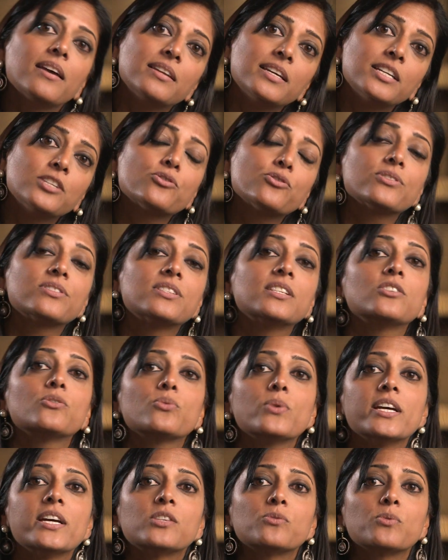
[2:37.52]
An interesting
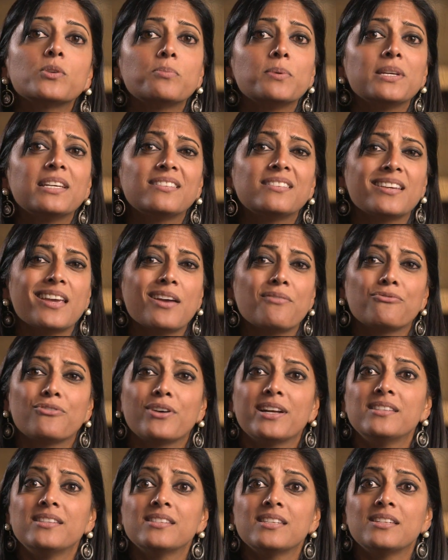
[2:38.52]
twist would be to get
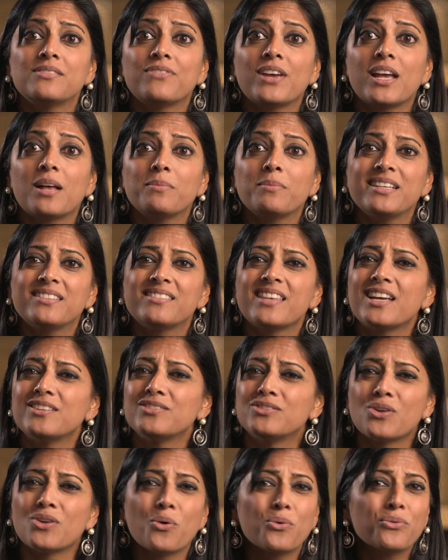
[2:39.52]
friends and families
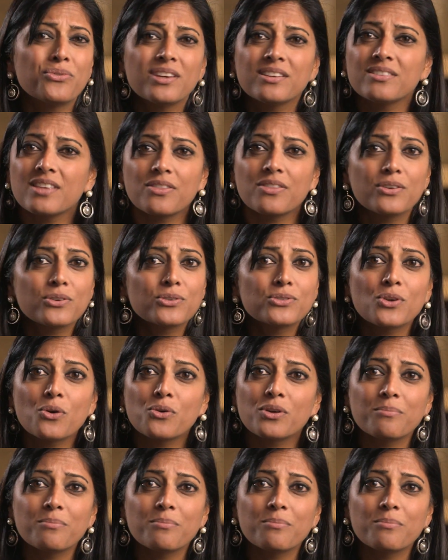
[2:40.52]
that don't think that they're so